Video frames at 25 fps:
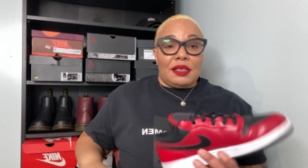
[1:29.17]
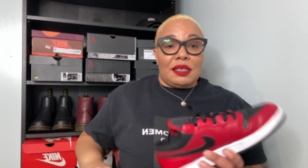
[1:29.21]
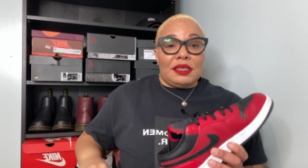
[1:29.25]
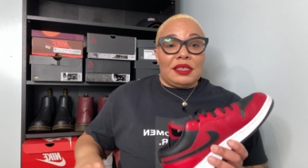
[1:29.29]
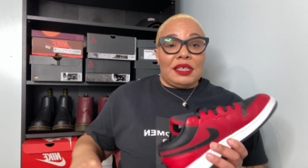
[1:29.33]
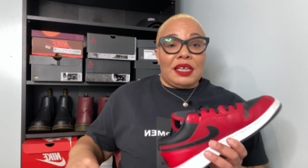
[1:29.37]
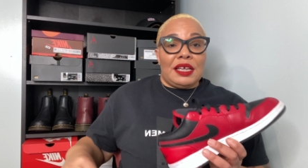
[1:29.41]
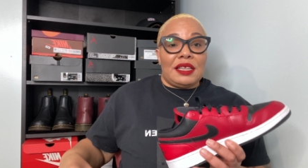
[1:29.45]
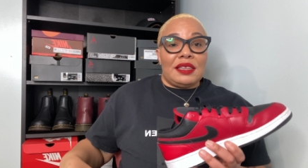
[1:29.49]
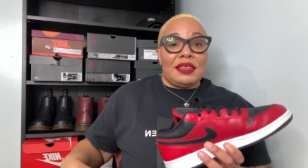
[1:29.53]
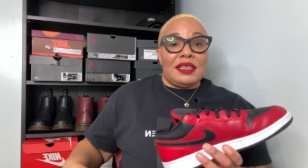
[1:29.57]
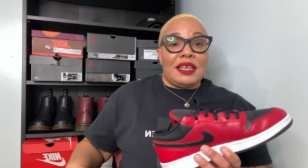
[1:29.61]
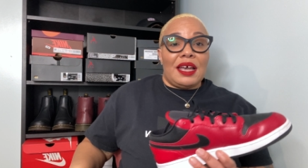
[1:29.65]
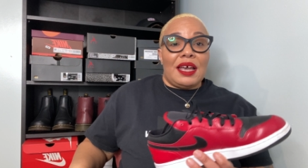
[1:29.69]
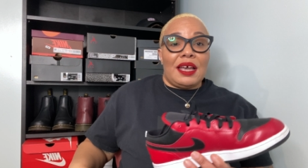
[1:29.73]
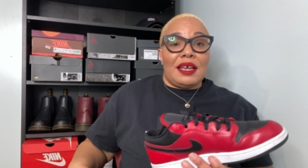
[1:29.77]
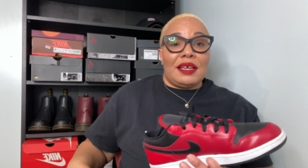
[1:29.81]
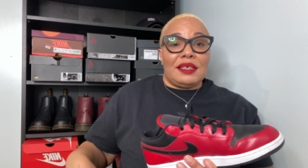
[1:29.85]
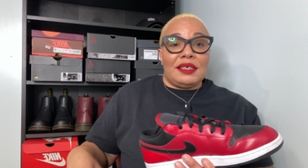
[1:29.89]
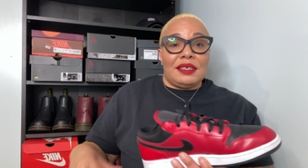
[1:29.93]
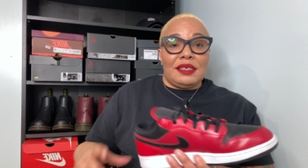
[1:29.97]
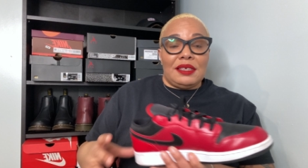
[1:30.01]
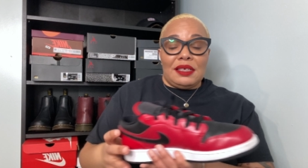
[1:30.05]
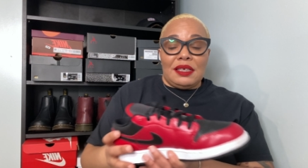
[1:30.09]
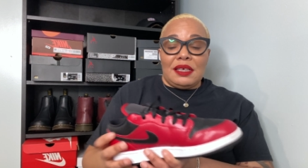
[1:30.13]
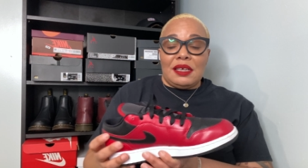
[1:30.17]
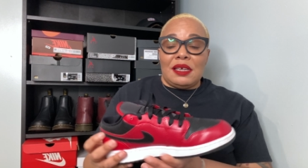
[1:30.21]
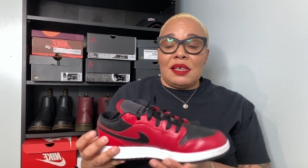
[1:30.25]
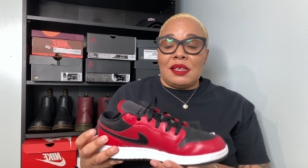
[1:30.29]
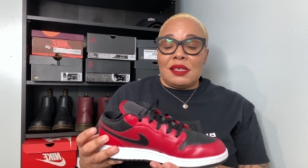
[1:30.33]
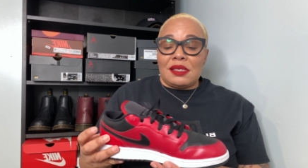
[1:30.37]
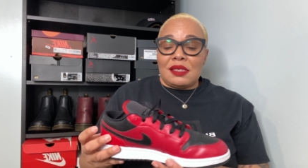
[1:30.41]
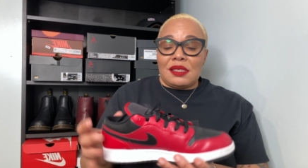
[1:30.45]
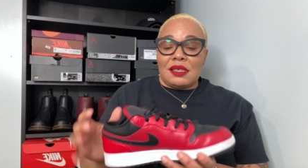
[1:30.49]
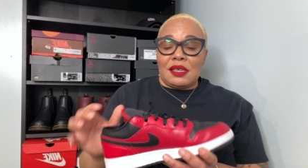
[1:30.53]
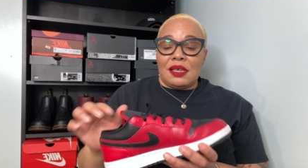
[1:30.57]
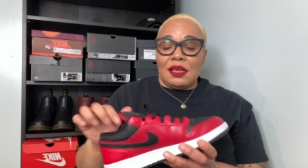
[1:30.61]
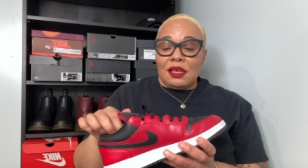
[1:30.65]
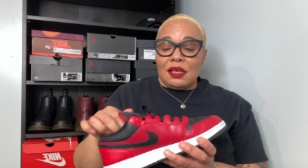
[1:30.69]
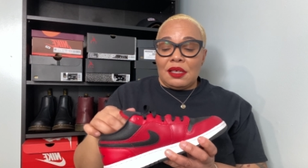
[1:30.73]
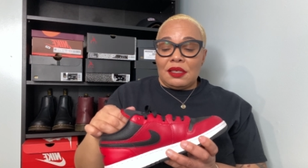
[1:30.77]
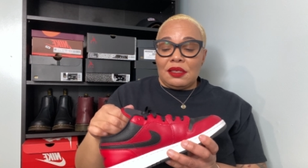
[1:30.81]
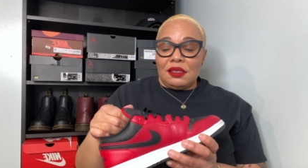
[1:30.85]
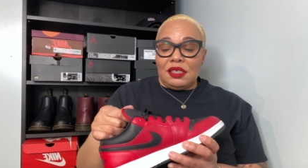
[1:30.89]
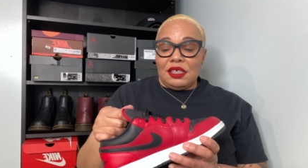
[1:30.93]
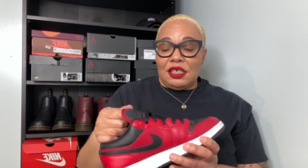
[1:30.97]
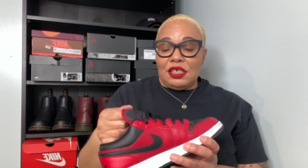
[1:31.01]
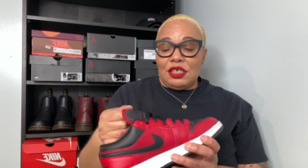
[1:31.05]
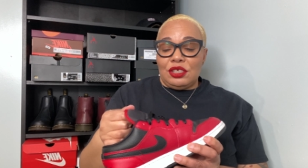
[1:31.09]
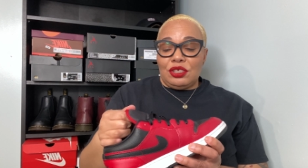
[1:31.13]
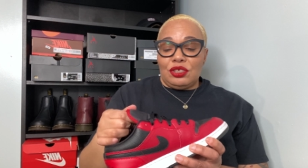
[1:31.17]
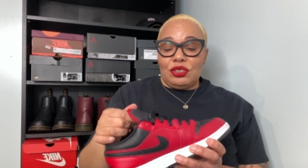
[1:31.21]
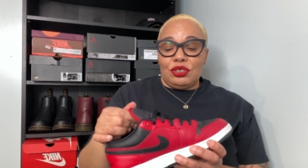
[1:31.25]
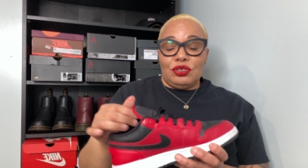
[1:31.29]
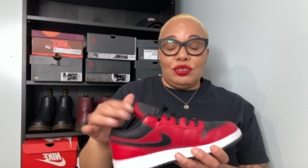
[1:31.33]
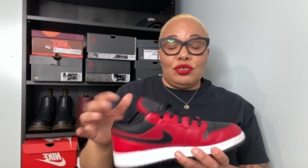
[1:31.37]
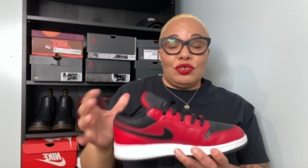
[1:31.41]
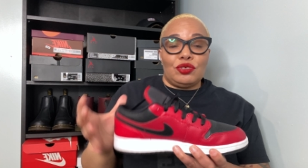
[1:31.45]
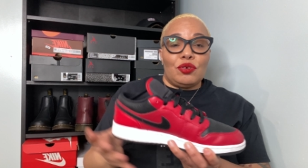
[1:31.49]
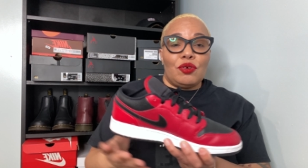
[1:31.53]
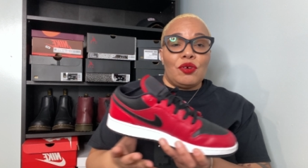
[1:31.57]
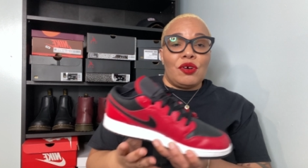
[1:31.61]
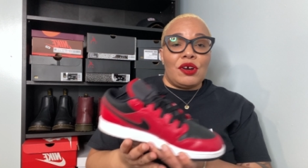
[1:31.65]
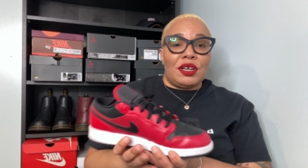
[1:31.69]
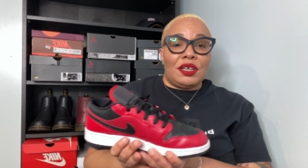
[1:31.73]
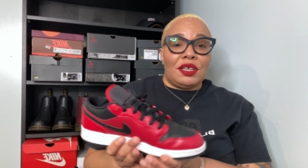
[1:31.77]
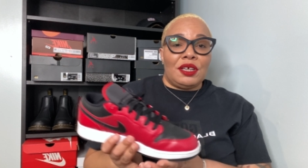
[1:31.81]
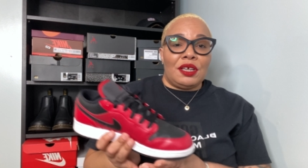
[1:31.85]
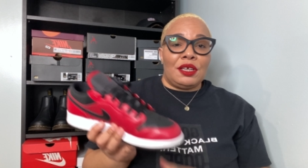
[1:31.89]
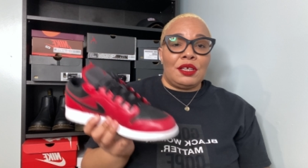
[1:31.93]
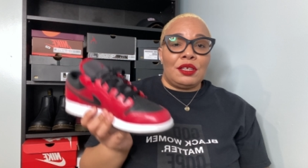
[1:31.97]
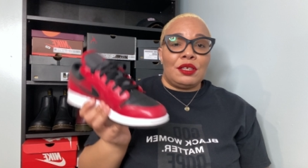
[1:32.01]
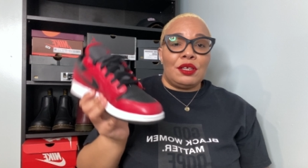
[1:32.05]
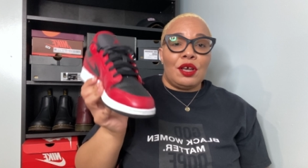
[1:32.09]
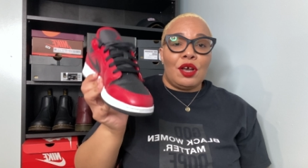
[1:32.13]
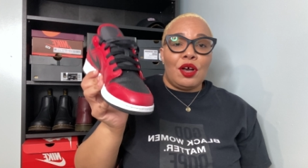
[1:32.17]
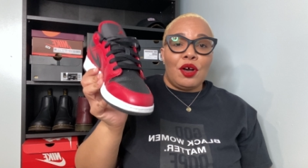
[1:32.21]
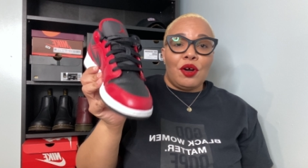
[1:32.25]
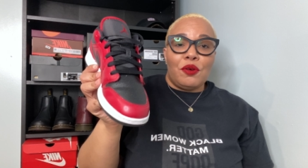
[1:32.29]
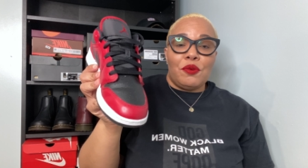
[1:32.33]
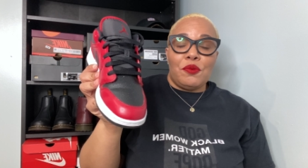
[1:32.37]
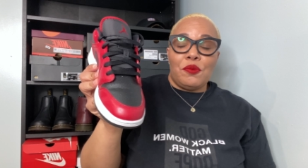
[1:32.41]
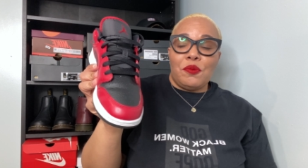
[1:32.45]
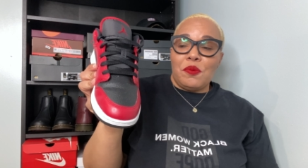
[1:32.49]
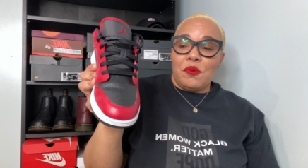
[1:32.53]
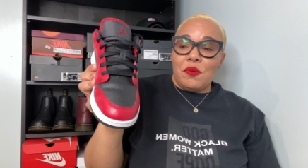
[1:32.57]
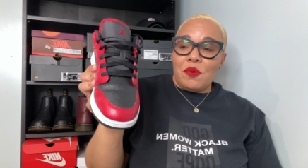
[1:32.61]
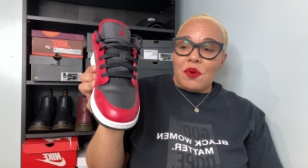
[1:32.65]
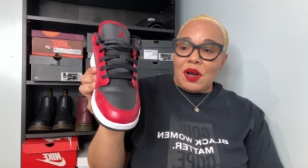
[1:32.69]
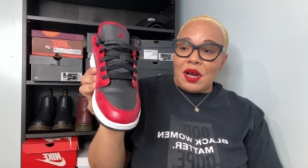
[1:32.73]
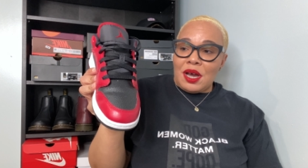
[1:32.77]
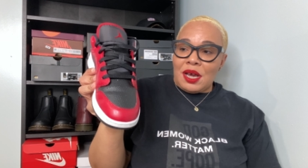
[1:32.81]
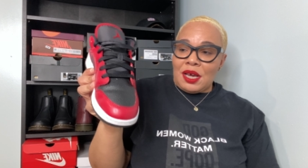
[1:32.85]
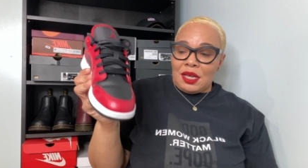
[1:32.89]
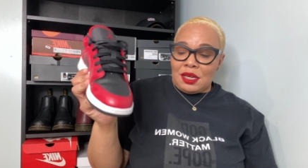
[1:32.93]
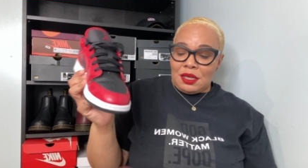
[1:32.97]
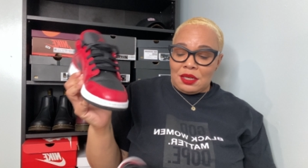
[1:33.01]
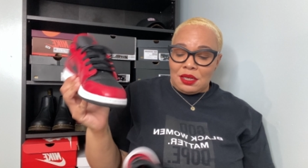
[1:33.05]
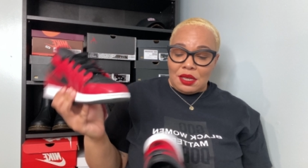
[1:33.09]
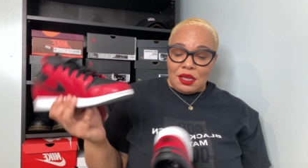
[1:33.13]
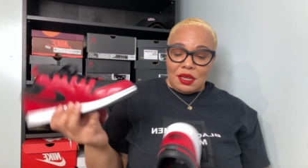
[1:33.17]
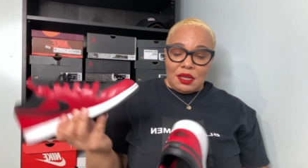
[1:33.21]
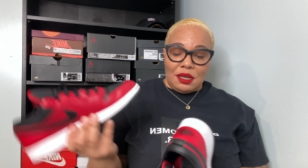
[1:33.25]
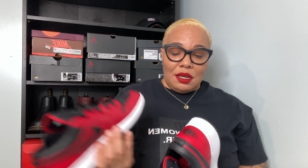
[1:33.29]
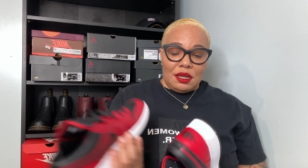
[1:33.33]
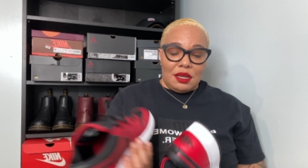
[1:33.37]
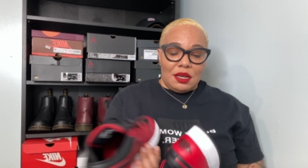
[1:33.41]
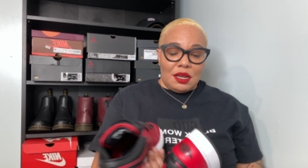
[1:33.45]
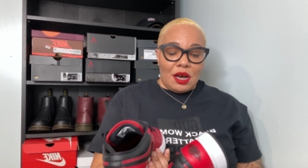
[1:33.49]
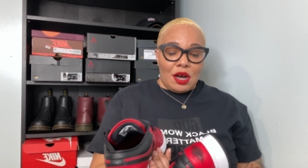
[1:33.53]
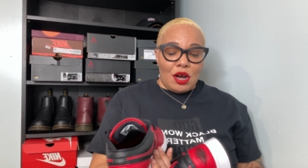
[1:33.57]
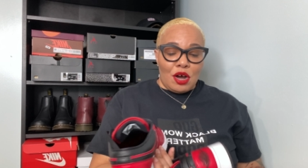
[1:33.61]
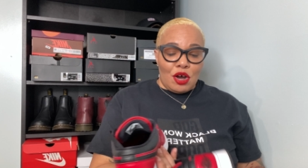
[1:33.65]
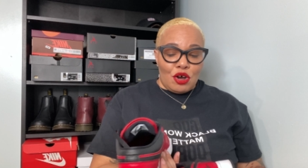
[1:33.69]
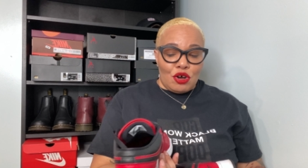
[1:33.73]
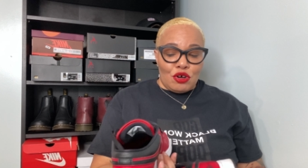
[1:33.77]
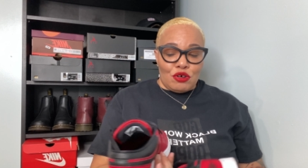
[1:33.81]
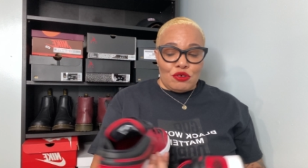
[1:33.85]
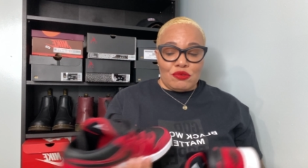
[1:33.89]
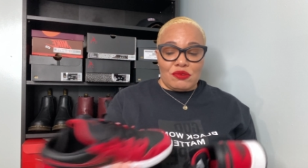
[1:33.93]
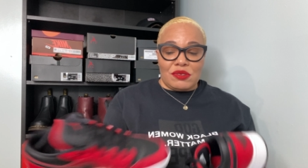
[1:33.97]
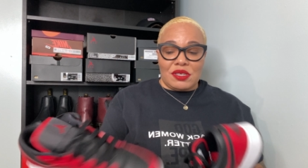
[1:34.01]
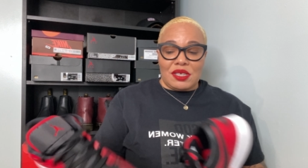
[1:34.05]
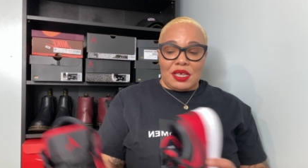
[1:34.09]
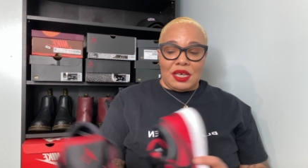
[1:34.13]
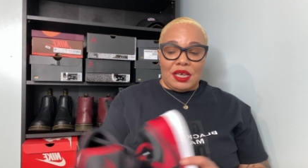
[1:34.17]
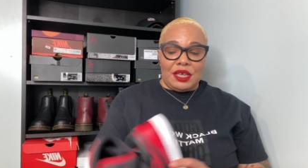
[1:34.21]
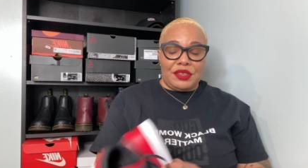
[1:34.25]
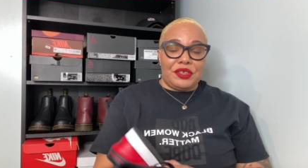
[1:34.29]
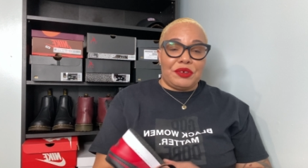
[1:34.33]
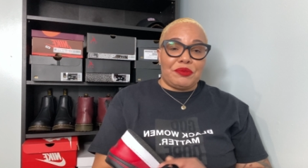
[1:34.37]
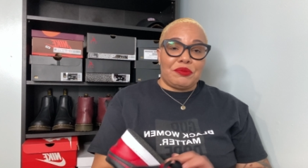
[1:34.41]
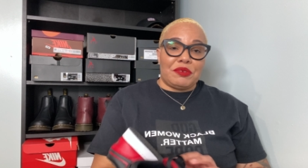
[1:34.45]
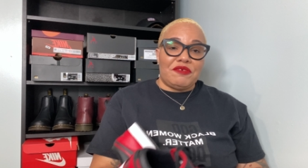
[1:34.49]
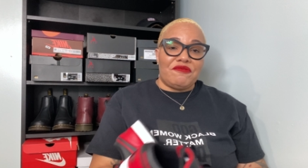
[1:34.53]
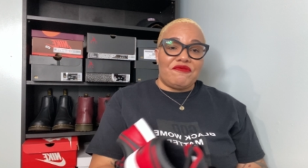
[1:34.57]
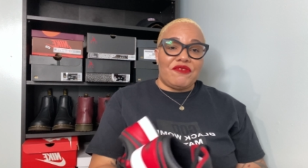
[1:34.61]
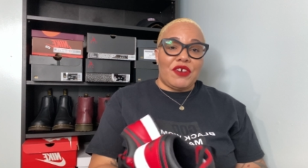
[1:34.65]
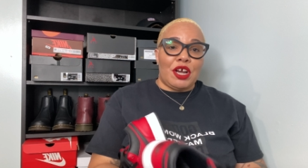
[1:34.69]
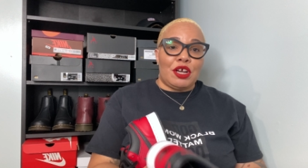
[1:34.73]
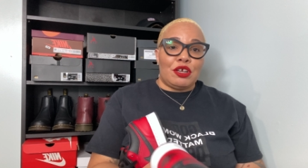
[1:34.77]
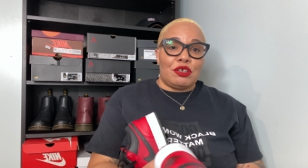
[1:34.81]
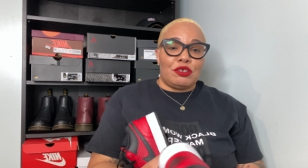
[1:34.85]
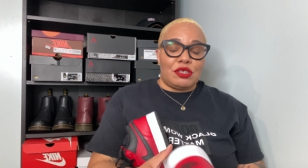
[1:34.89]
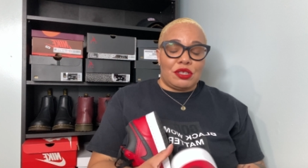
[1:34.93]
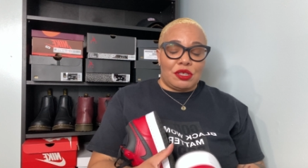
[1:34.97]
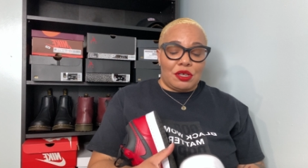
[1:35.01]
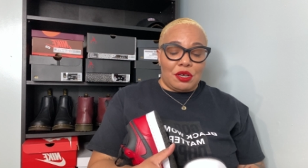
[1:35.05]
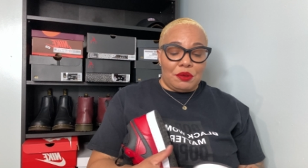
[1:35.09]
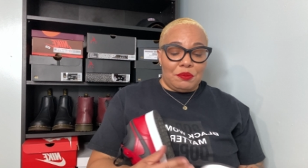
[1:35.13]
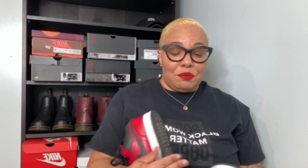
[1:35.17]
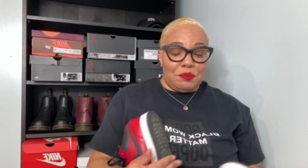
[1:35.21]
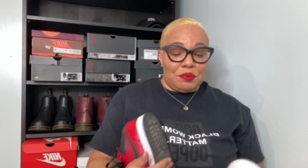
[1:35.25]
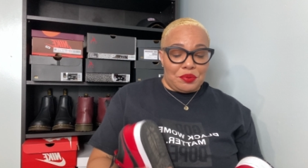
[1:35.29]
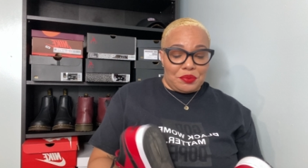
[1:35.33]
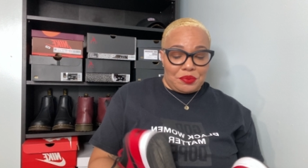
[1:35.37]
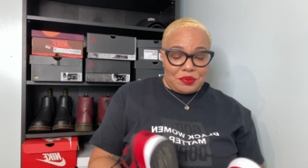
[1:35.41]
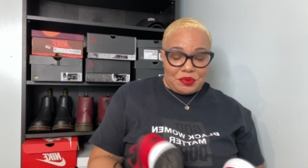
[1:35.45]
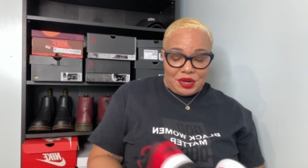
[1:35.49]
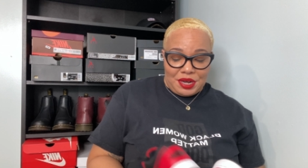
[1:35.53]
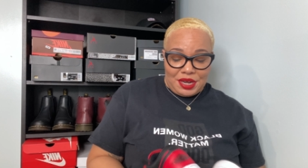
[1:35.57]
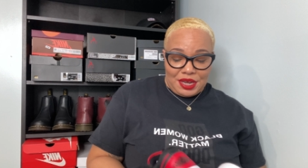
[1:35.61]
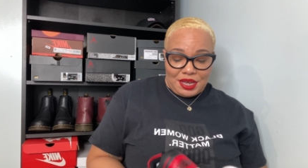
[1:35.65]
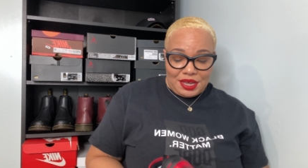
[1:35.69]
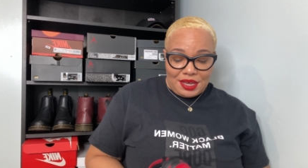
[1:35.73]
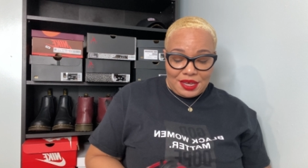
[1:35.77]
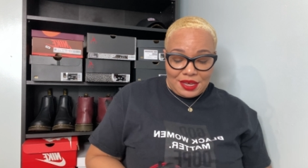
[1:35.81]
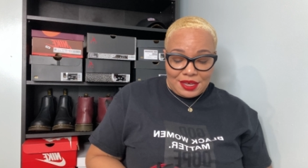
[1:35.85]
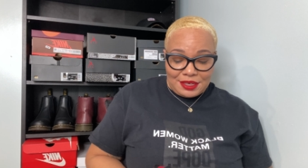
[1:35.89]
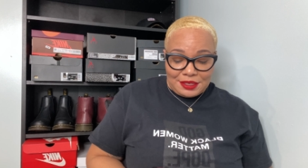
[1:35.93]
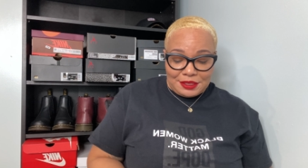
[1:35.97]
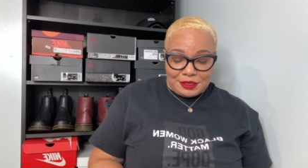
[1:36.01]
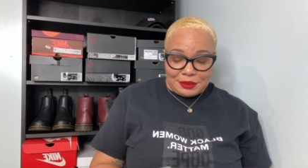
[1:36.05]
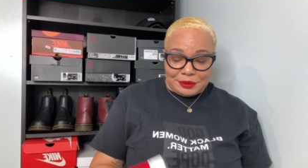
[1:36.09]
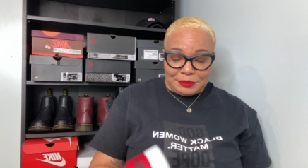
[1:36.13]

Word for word: And that is these Jordan 1 Lows in the reverse bred.